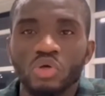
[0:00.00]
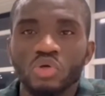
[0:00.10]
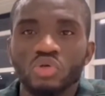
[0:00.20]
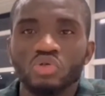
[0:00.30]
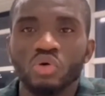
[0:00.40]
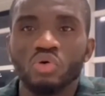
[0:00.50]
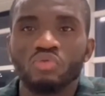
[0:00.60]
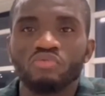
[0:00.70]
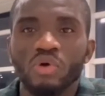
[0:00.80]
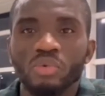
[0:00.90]
So
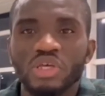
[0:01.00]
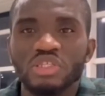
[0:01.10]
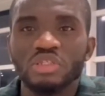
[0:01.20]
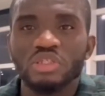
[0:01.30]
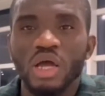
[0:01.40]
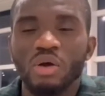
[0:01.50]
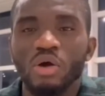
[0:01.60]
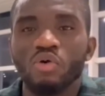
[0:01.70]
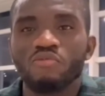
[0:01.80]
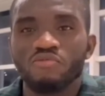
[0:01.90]
formulating our
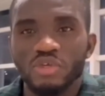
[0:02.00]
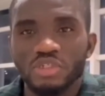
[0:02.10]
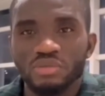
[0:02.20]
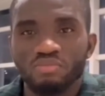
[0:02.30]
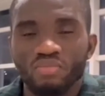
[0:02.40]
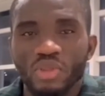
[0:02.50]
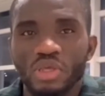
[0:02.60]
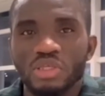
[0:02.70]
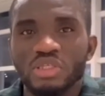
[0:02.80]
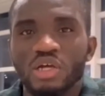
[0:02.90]
home feed
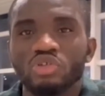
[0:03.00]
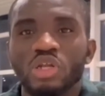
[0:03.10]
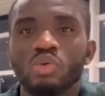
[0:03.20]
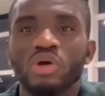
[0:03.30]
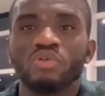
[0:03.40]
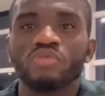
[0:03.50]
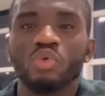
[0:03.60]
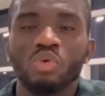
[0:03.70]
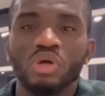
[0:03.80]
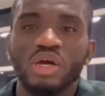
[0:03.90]
is actually one of the
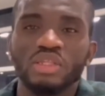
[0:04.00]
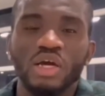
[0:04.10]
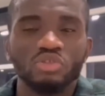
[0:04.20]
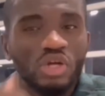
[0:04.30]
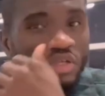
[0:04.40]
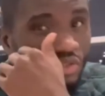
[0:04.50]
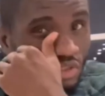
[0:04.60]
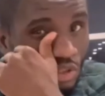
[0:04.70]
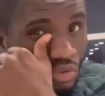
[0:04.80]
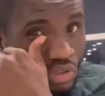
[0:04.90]
ways we can actually
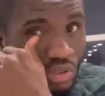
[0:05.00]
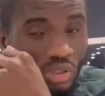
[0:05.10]
reduce